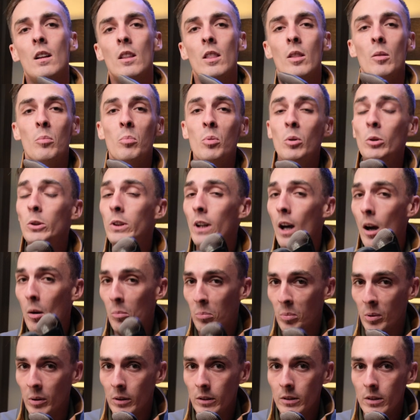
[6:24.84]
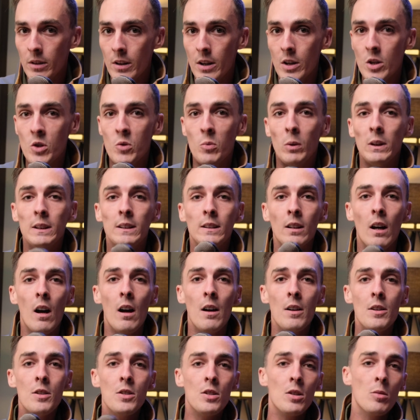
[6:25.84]
The boot upper is what
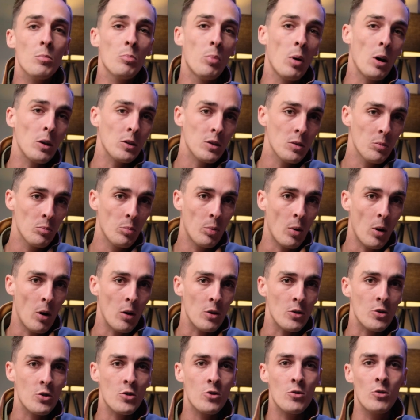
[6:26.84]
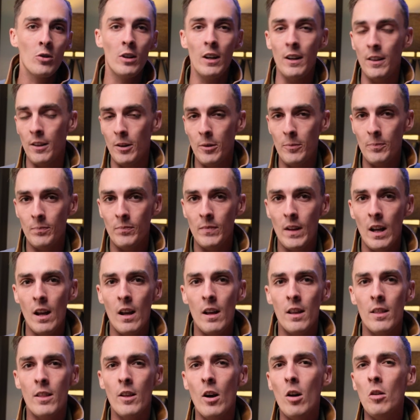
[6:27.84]
ties the bottom parts together.
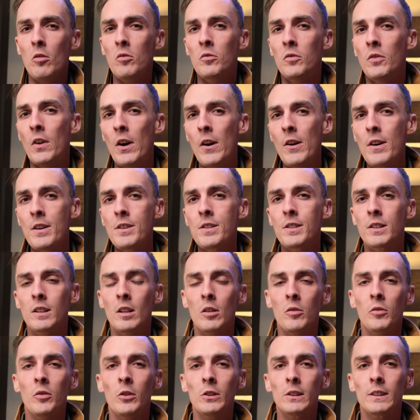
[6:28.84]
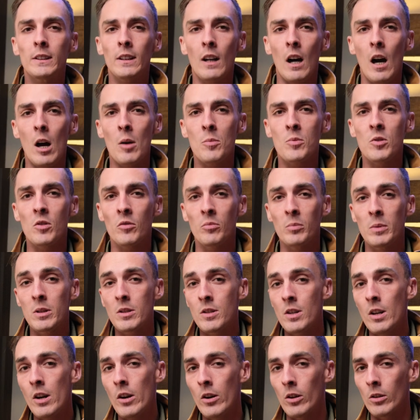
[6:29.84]
There are various different types of
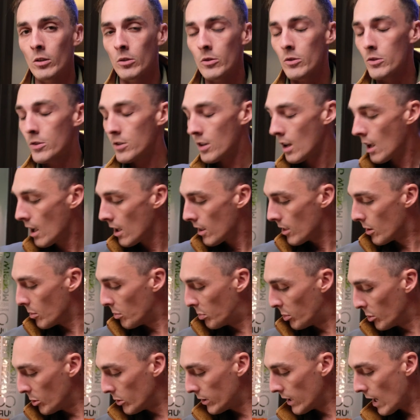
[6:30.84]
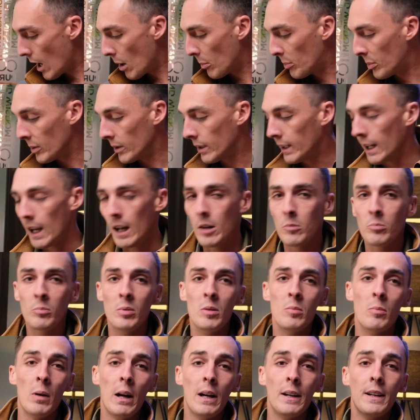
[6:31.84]
materials the boot upper can
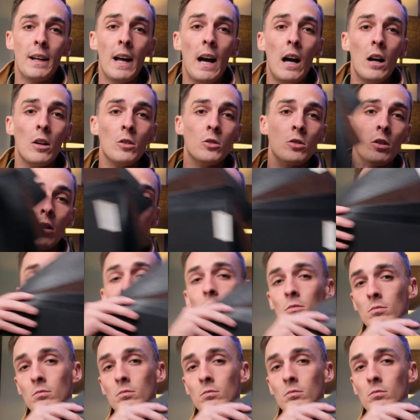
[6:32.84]
be made out of.